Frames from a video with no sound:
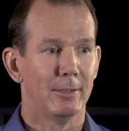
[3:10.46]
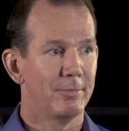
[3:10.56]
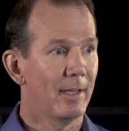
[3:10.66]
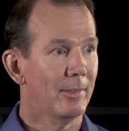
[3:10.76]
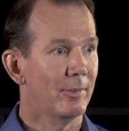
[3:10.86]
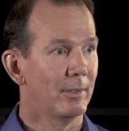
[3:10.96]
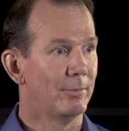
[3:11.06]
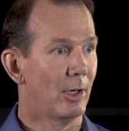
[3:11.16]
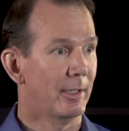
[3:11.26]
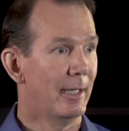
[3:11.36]
effects of
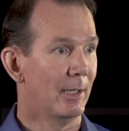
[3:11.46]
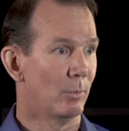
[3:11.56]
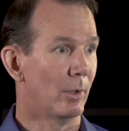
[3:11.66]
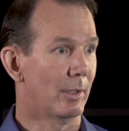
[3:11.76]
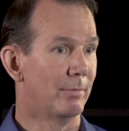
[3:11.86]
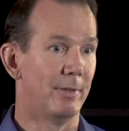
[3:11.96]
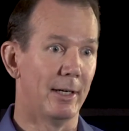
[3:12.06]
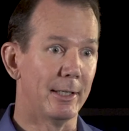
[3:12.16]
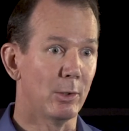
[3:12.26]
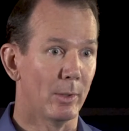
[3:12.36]
Narcan work
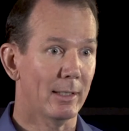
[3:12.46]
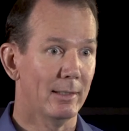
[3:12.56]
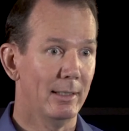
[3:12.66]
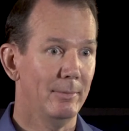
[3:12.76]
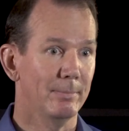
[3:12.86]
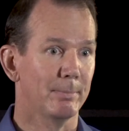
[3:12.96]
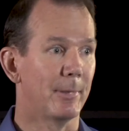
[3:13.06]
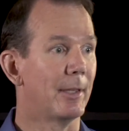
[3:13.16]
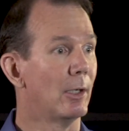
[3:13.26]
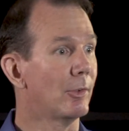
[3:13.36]
very quickly,
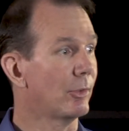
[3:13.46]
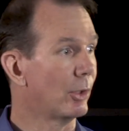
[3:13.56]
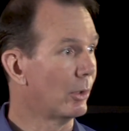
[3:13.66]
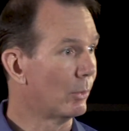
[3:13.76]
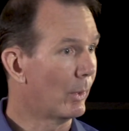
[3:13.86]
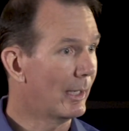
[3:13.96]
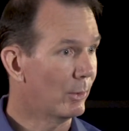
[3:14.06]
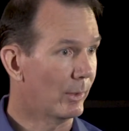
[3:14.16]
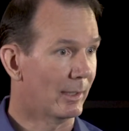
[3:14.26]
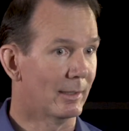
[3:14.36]
but they also go away
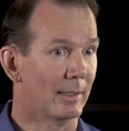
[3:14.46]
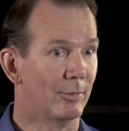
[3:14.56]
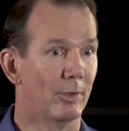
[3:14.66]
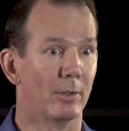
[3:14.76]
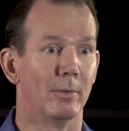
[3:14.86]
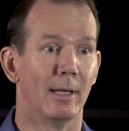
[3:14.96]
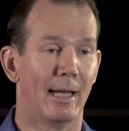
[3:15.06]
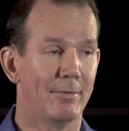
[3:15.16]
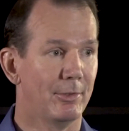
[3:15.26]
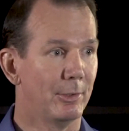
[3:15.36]
quickly. So
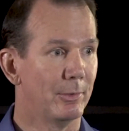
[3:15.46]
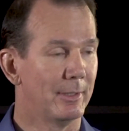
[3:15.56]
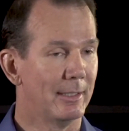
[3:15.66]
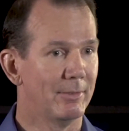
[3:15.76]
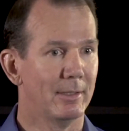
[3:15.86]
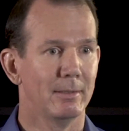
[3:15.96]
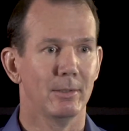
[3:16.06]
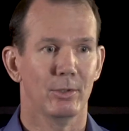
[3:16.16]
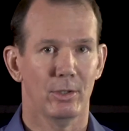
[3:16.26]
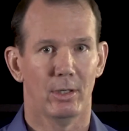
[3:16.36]
after you would give it,
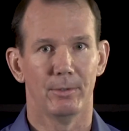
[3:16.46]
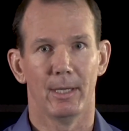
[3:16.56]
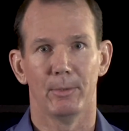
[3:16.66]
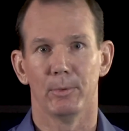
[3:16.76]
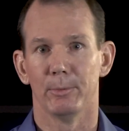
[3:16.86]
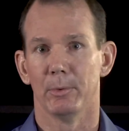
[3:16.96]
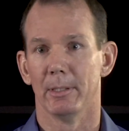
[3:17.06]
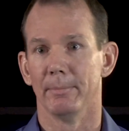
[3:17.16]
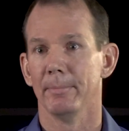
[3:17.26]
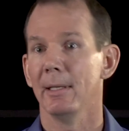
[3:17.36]
call
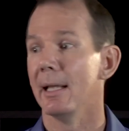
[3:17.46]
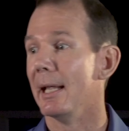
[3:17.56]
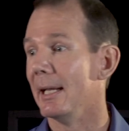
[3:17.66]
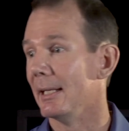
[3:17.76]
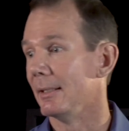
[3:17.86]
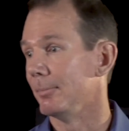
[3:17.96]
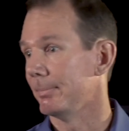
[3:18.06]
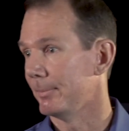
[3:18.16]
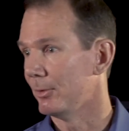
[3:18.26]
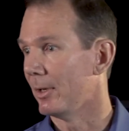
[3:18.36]
911 and
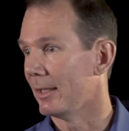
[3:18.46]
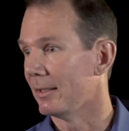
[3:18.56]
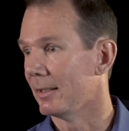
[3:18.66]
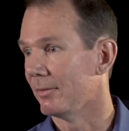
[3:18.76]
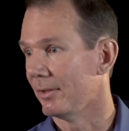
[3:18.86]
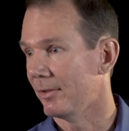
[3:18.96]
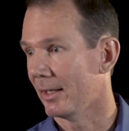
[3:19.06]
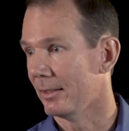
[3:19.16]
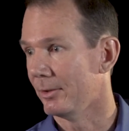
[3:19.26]
be ready to give a second